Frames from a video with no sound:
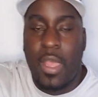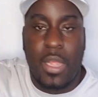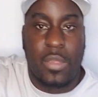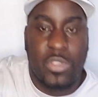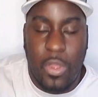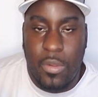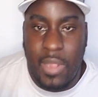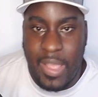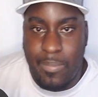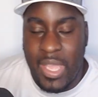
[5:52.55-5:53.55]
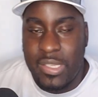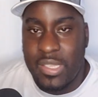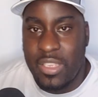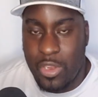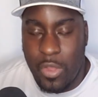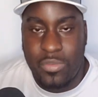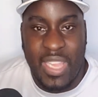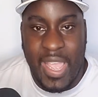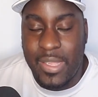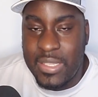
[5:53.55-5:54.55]
I'll start like messing, you know,
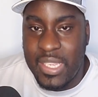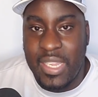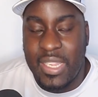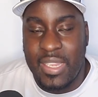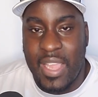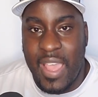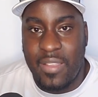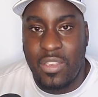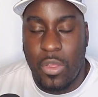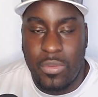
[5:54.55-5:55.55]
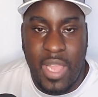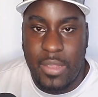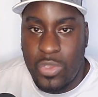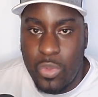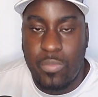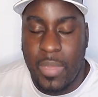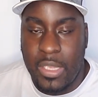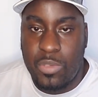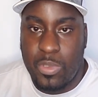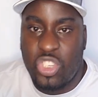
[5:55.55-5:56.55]
dancing and, you know, not too
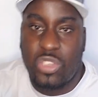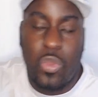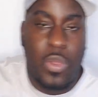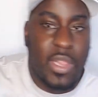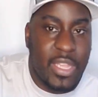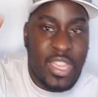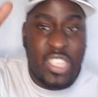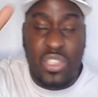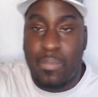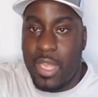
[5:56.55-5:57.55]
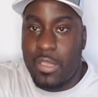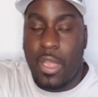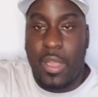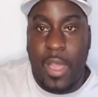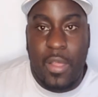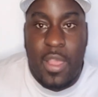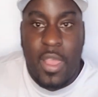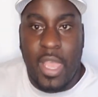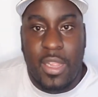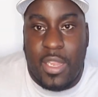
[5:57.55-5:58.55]
much, but just going like this to my dugout.
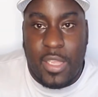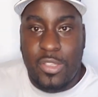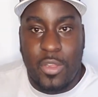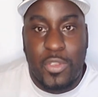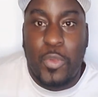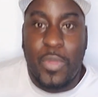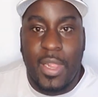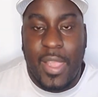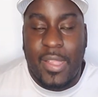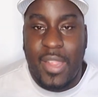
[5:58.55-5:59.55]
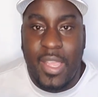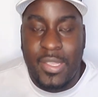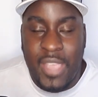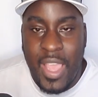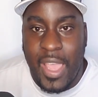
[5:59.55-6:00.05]
And then I start doing like this.